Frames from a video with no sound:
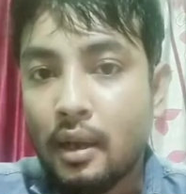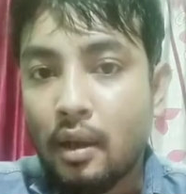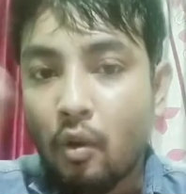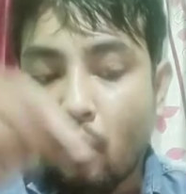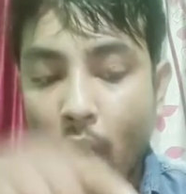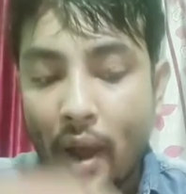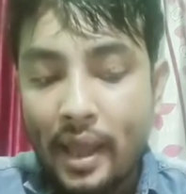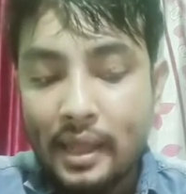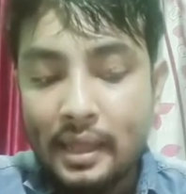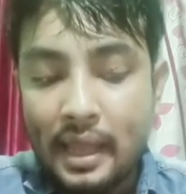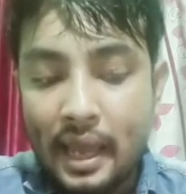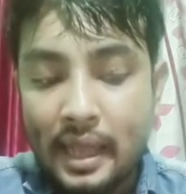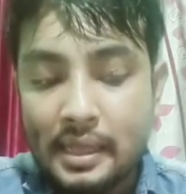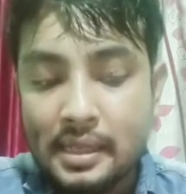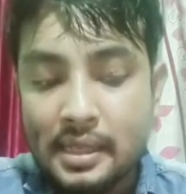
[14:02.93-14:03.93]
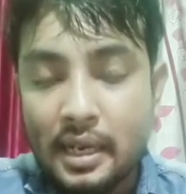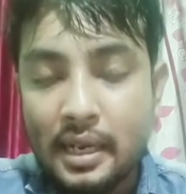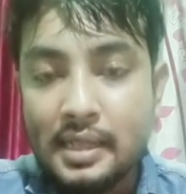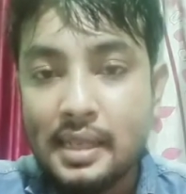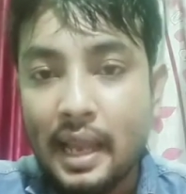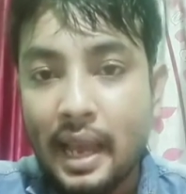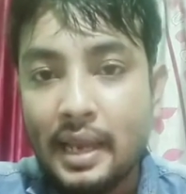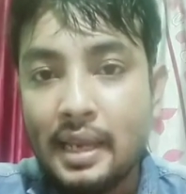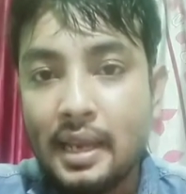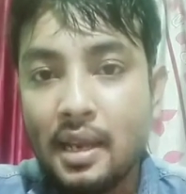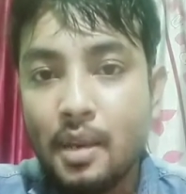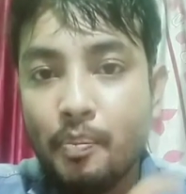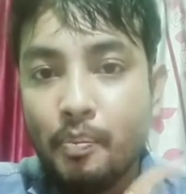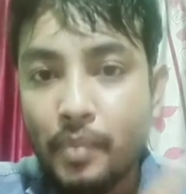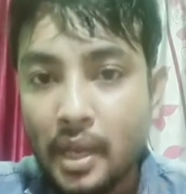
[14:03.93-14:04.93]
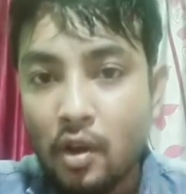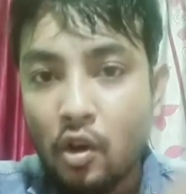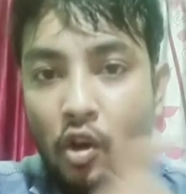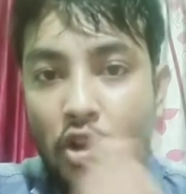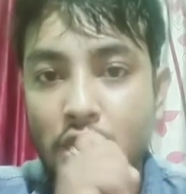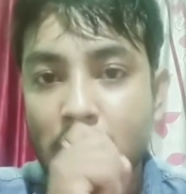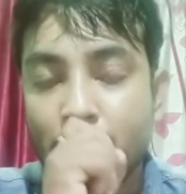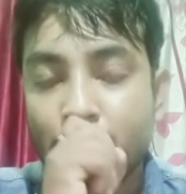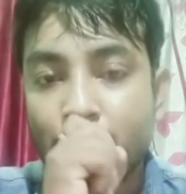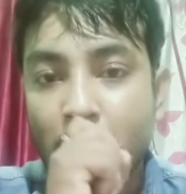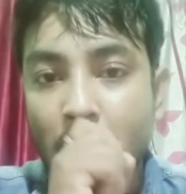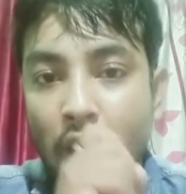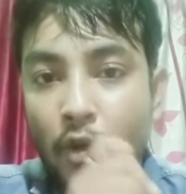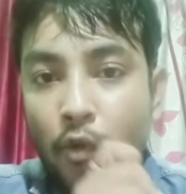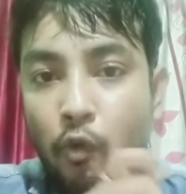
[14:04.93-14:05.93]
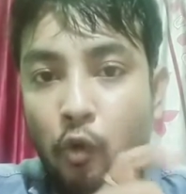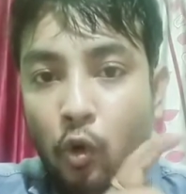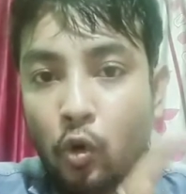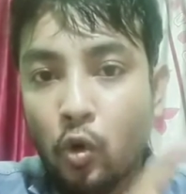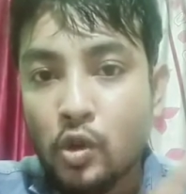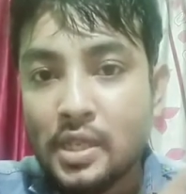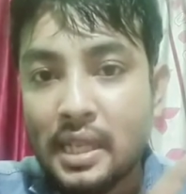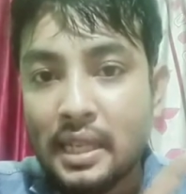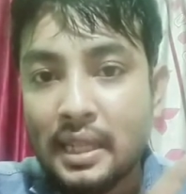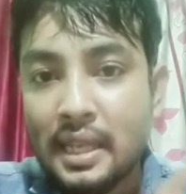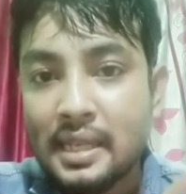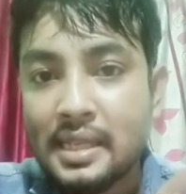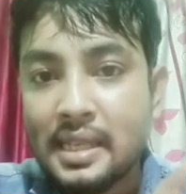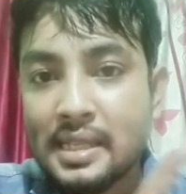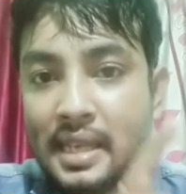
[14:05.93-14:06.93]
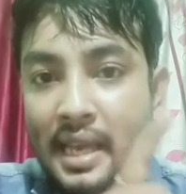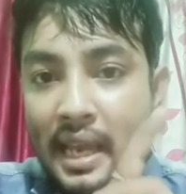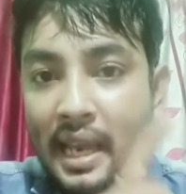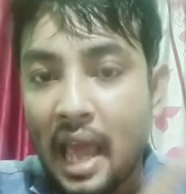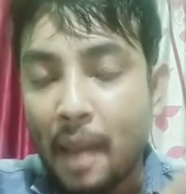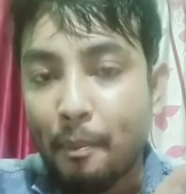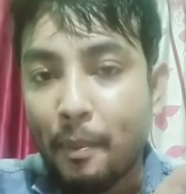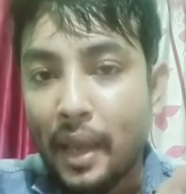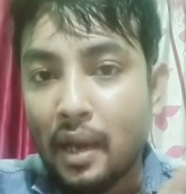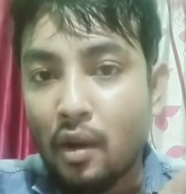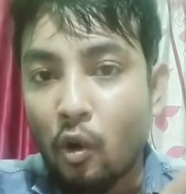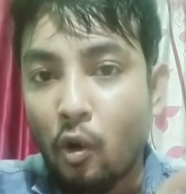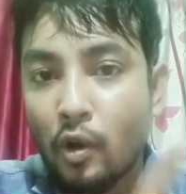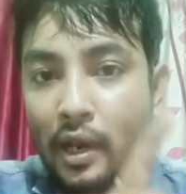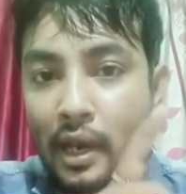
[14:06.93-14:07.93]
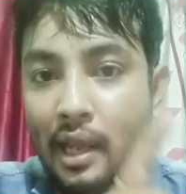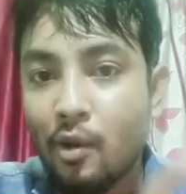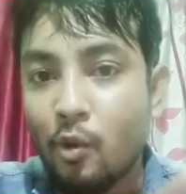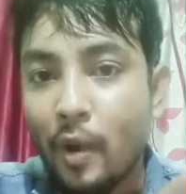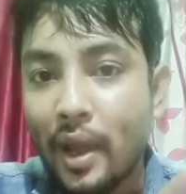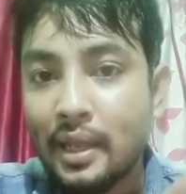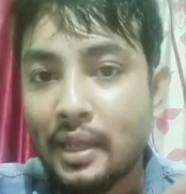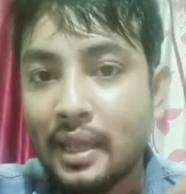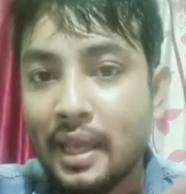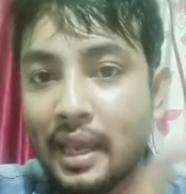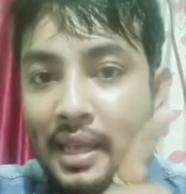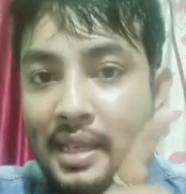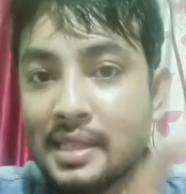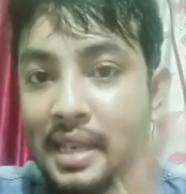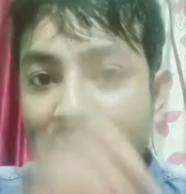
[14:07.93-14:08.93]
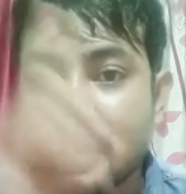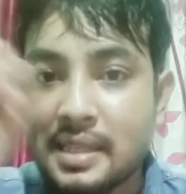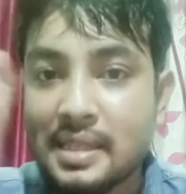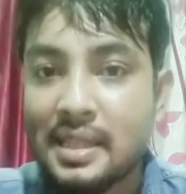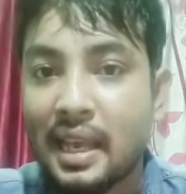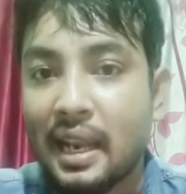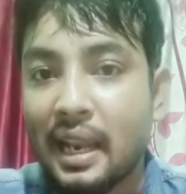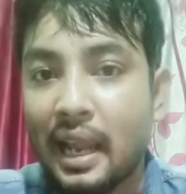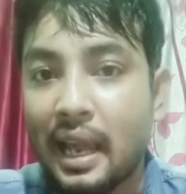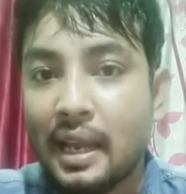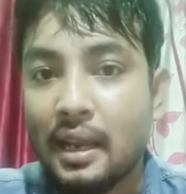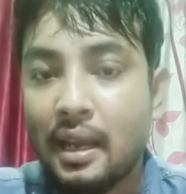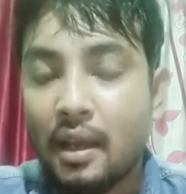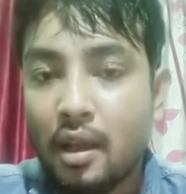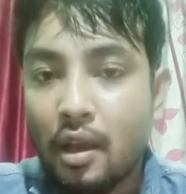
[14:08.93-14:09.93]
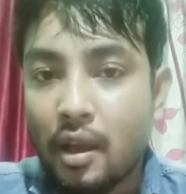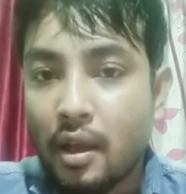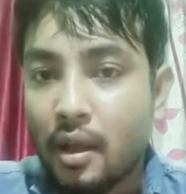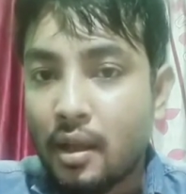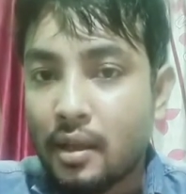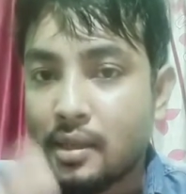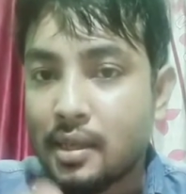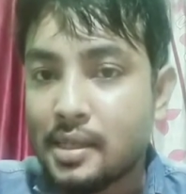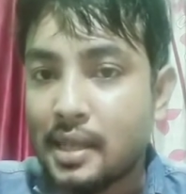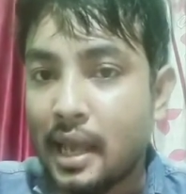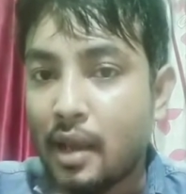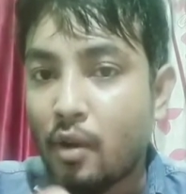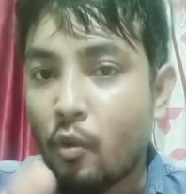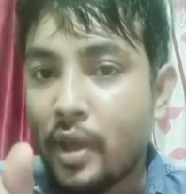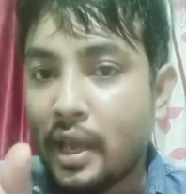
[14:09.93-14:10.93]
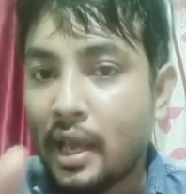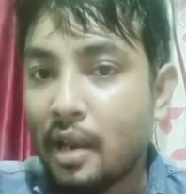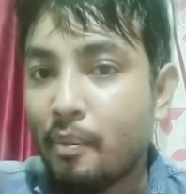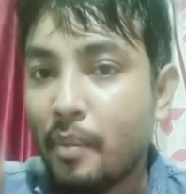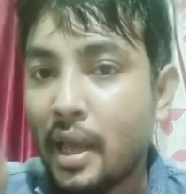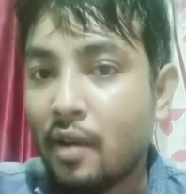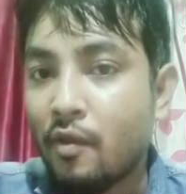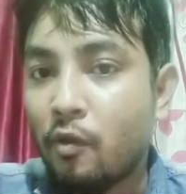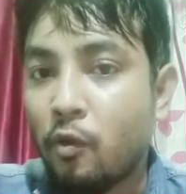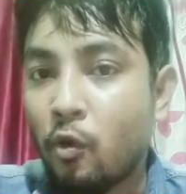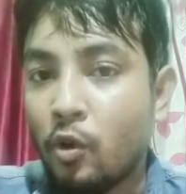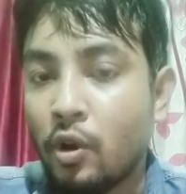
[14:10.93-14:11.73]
why the answer is light here? Because photosynthesis can happen only when there is sunlight. Just like we can make food